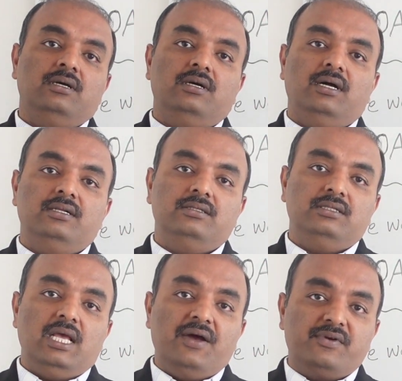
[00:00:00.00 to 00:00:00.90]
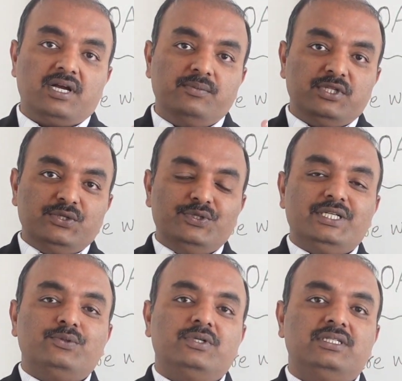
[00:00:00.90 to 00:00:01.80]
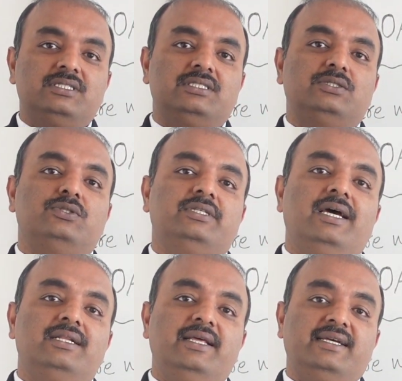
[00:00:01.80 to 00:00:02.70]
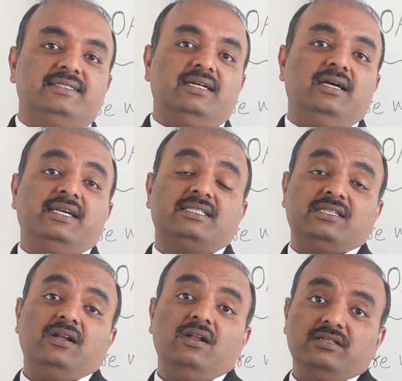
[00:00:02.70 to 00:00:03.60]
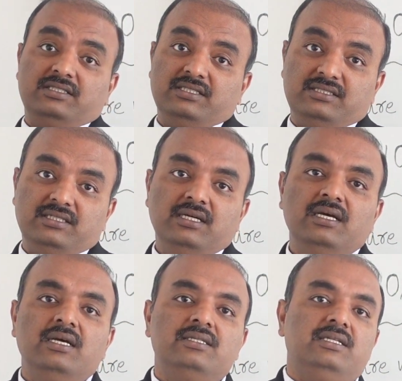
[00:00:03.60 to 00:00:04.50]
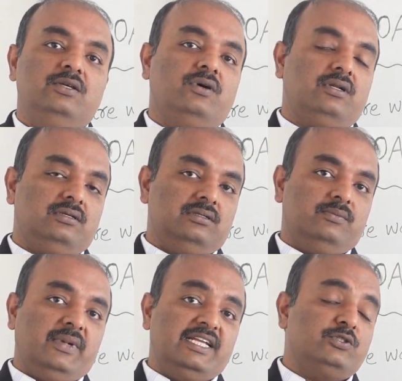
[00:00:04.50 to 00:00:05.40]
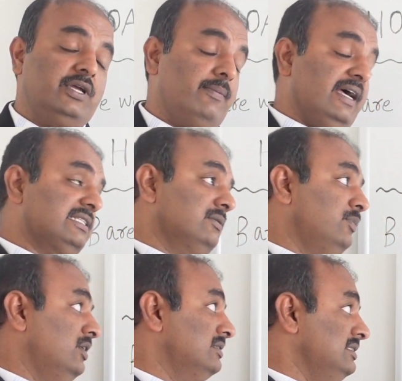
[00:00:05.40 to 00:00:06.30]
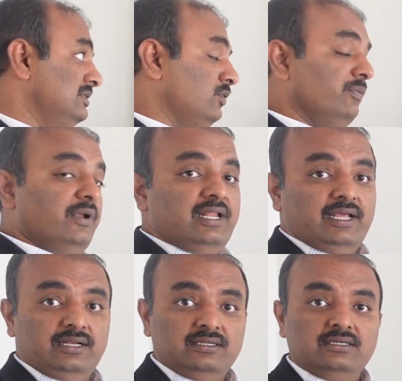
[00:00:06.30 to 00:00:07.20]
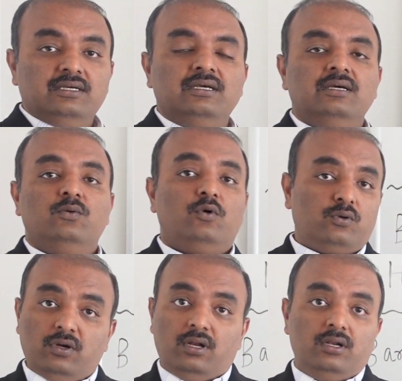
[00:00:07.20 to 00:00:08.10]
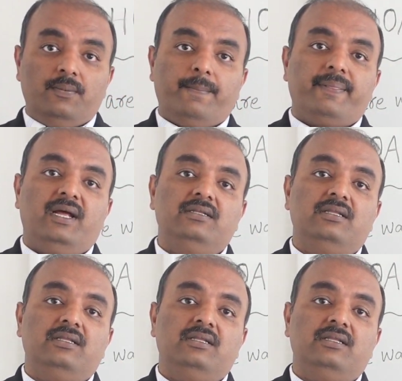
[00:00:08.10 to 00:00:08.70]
and they have to come to the unit owners to share the extra losses. Say your HOA master policy is 1 million overall and the